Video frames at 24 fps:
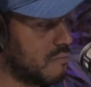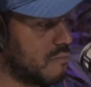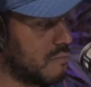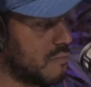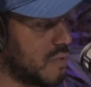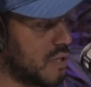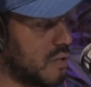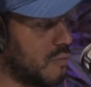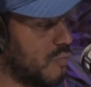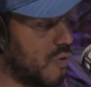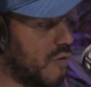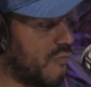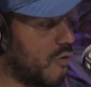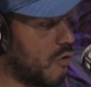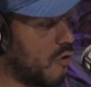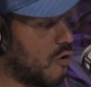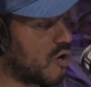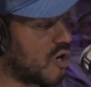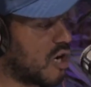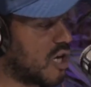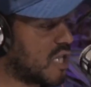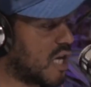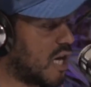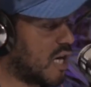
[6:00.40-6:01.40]
we've all
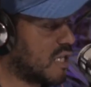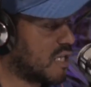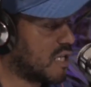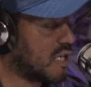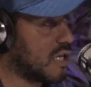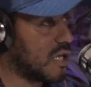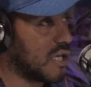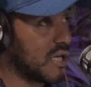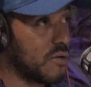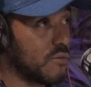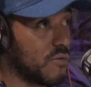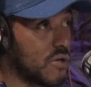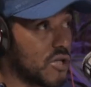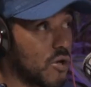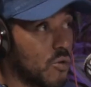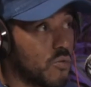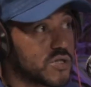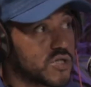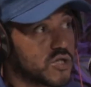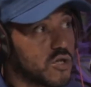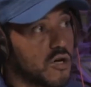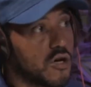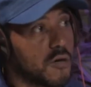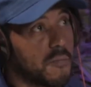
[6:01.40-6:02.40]
got our, you know, it's
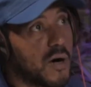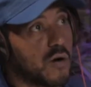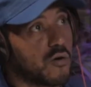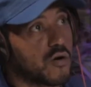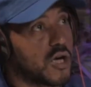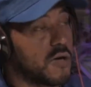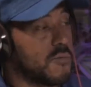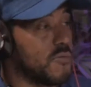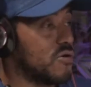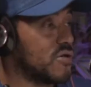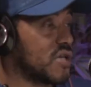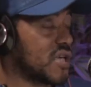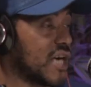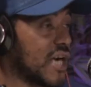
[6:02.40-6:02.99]
all about communicating